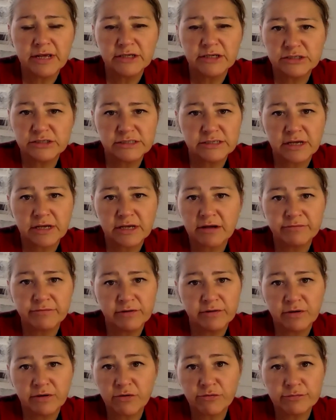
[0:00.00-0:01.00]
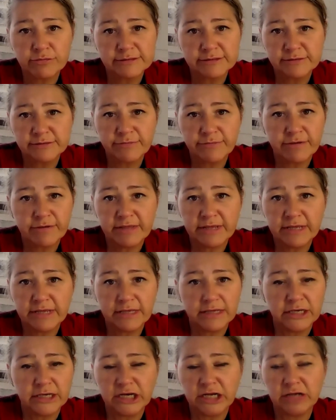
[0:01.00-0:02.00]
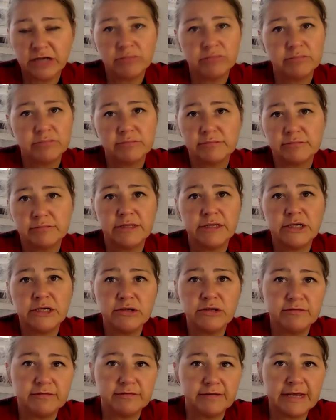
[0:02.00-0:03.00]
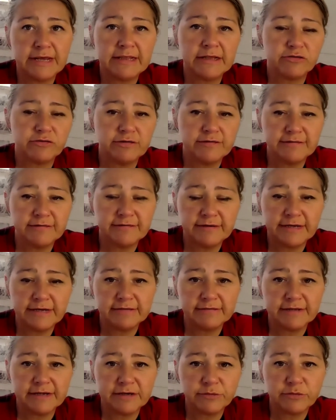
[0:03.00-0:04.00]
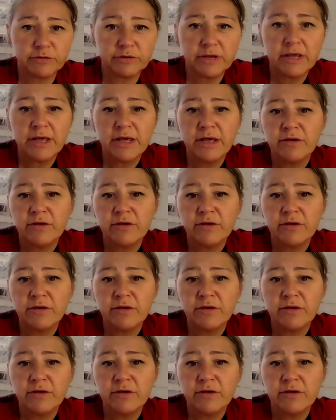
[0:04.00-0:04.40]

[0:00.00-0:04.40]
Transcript: just to cover the costs of, I think, the use, the electricity, etc.